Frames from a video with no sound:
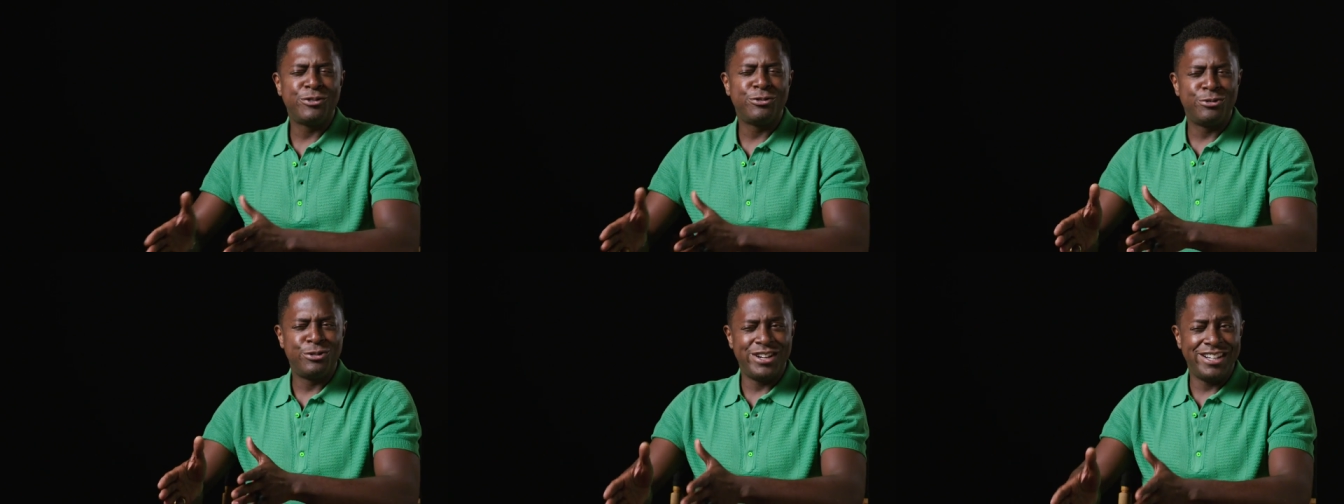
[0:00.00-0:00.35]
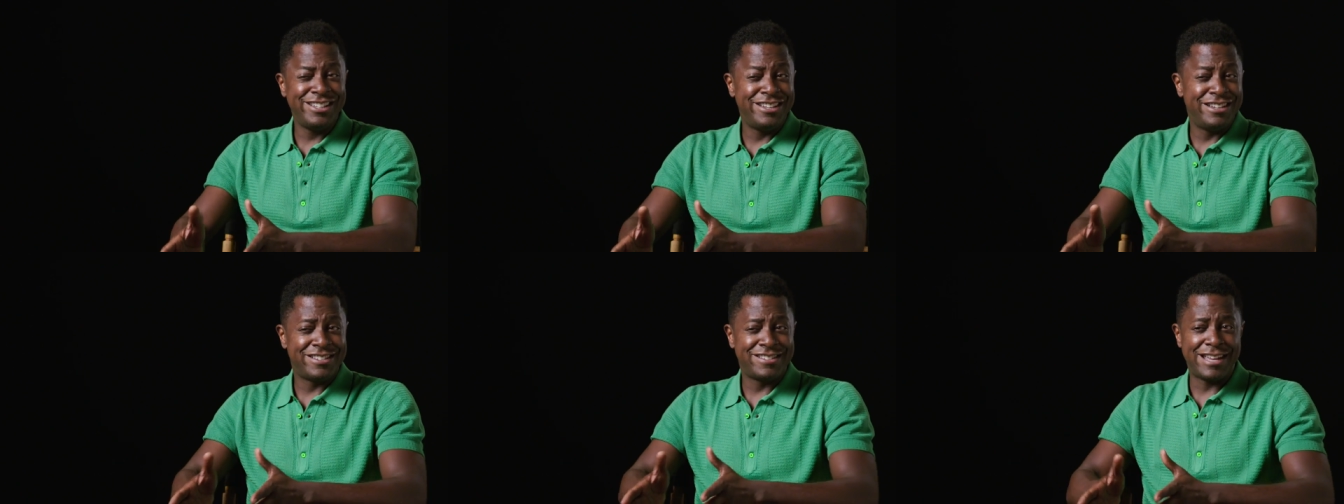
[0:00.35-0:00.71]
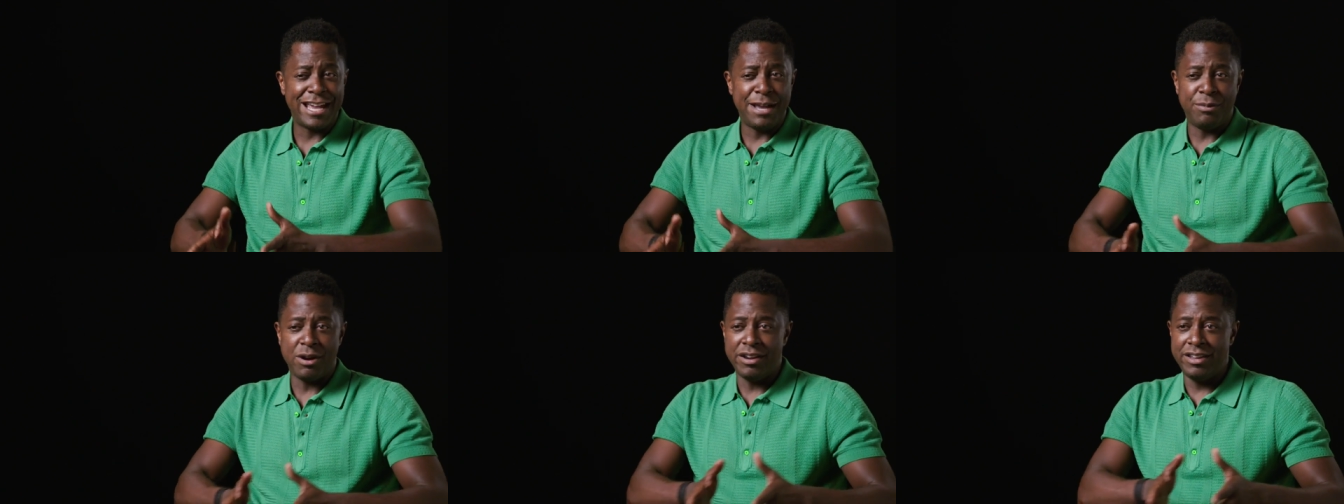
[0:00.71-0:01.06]
really
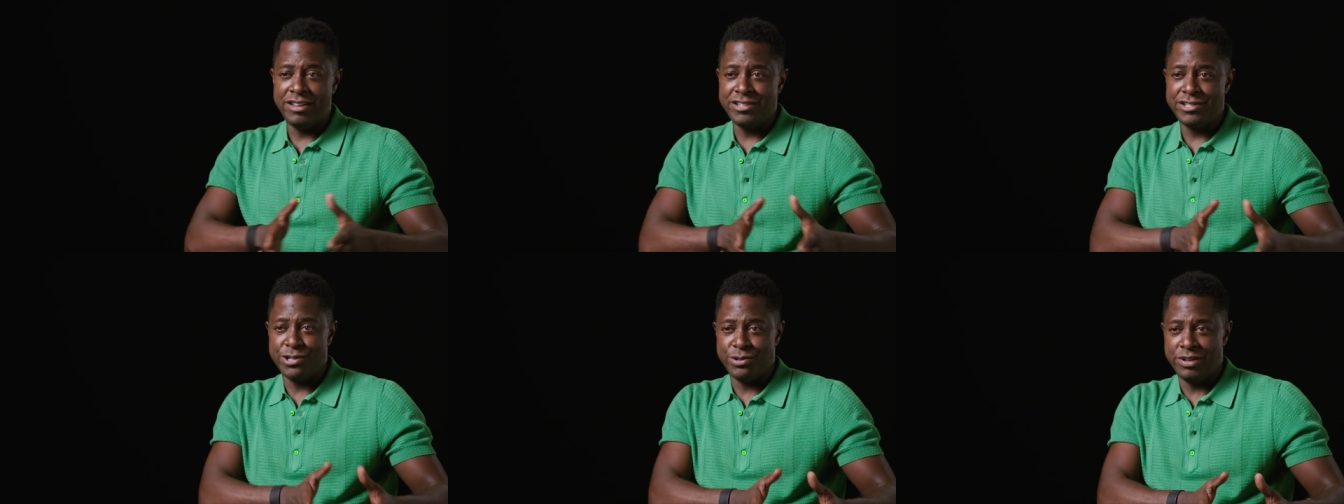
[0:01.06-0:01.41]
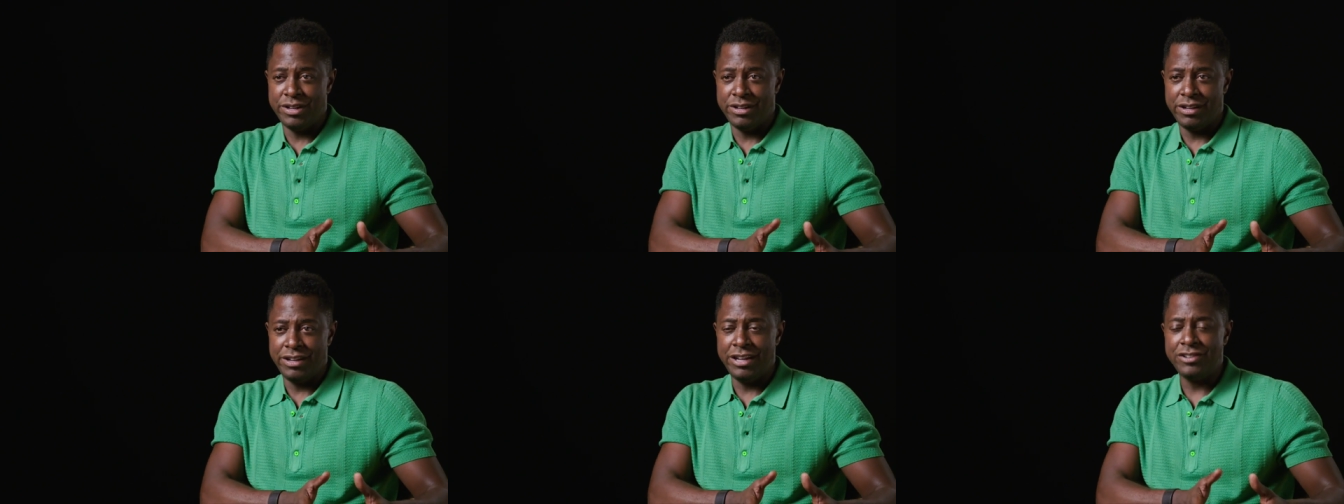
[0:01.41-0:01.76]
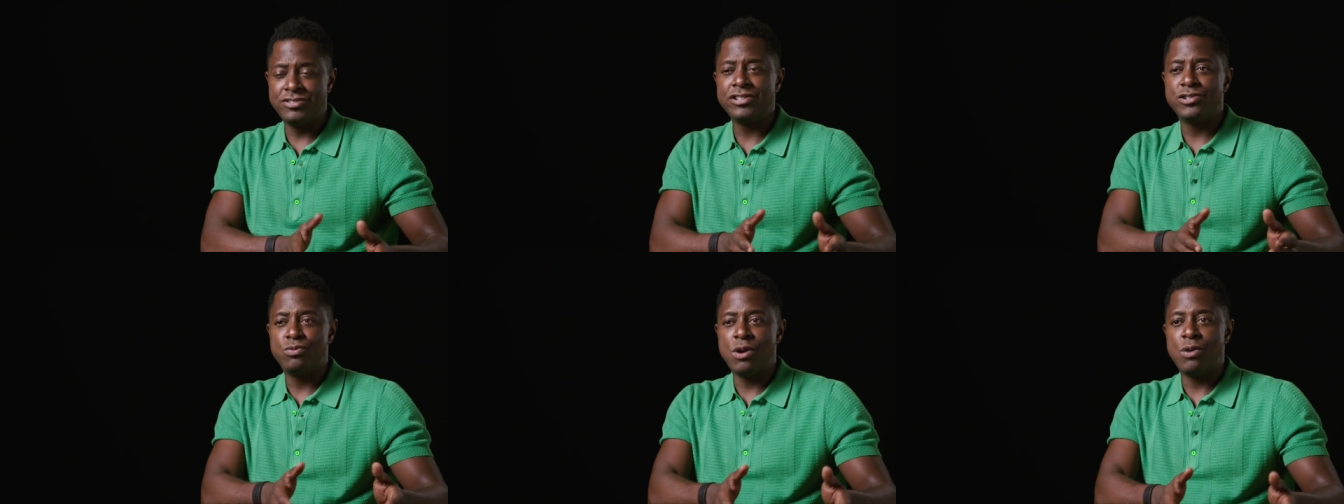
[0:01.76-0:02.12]
escape our history. It's
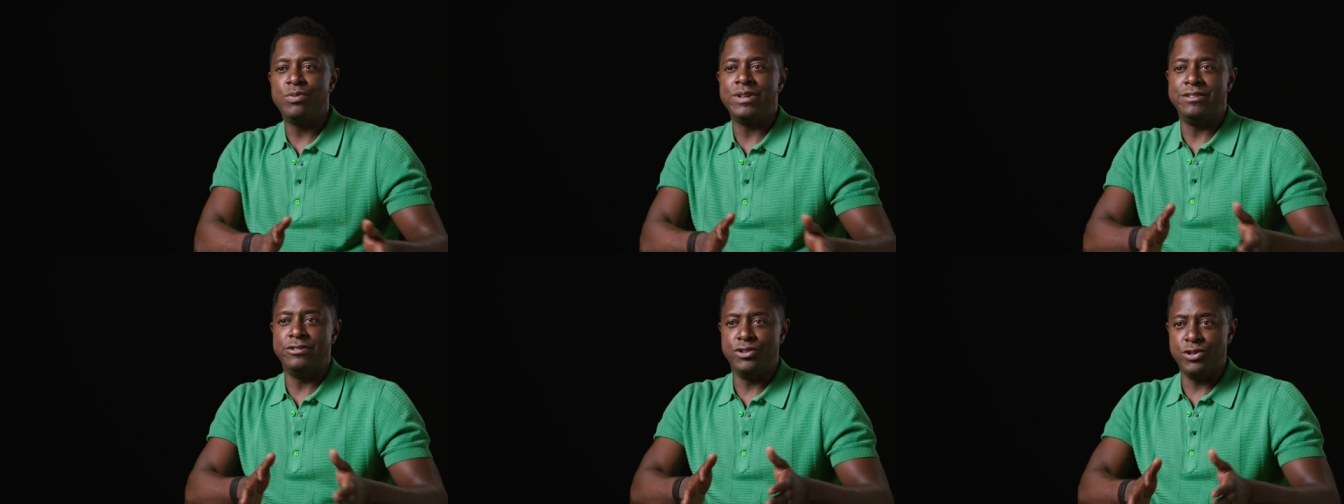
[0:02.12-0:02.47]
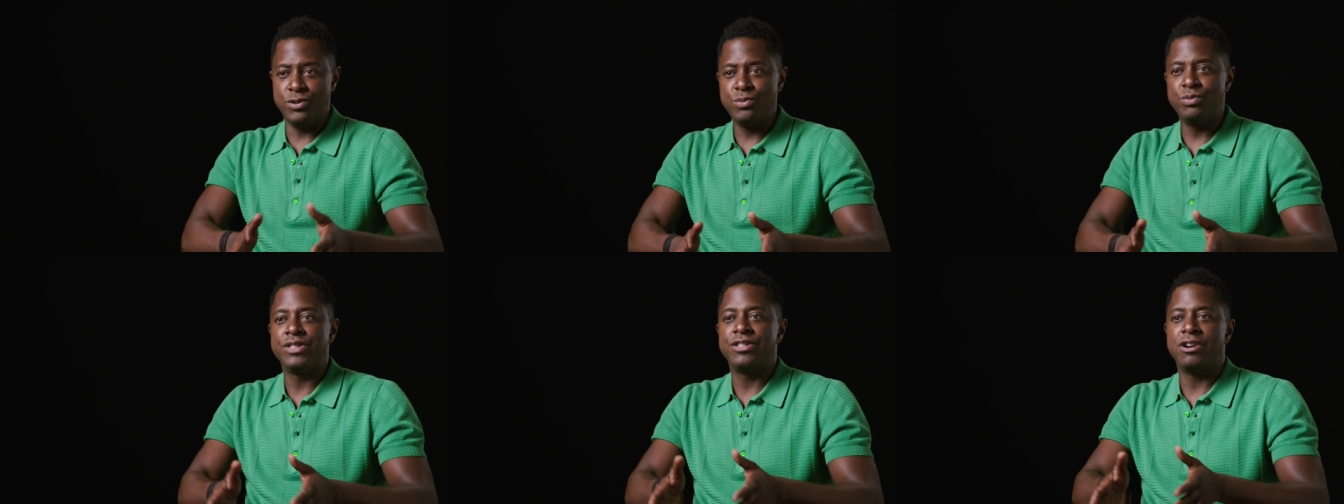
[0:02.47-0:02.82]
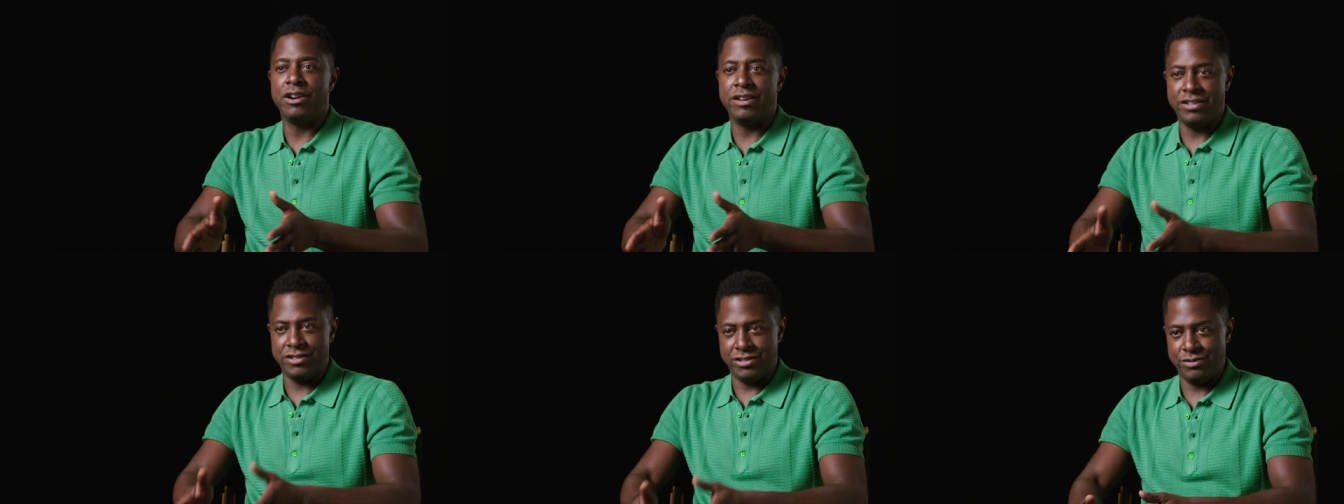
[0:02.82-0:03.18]
just what we do with
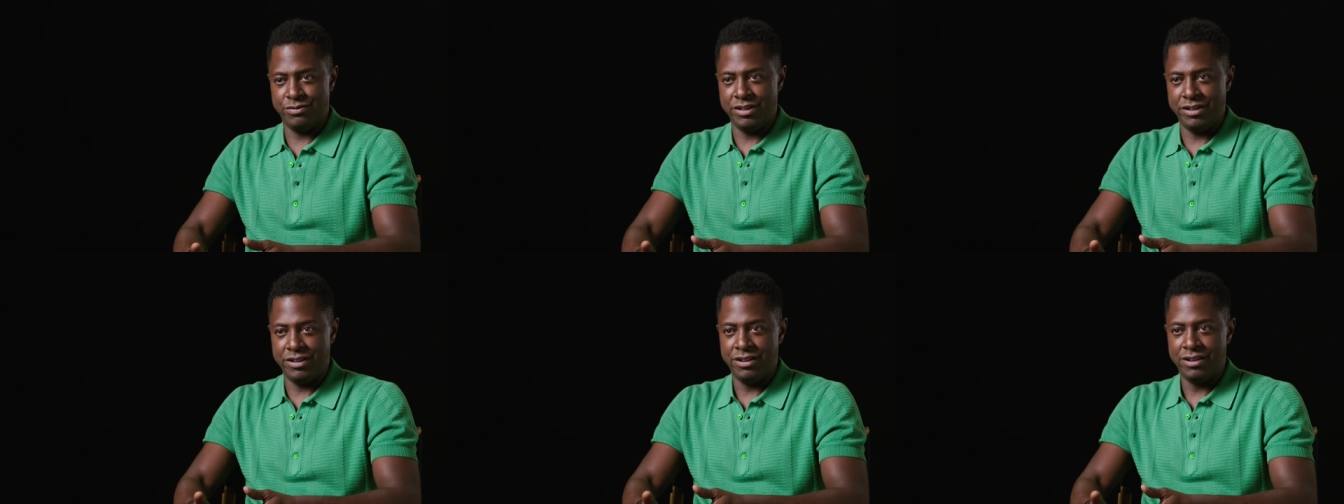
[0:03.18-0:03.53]
our history.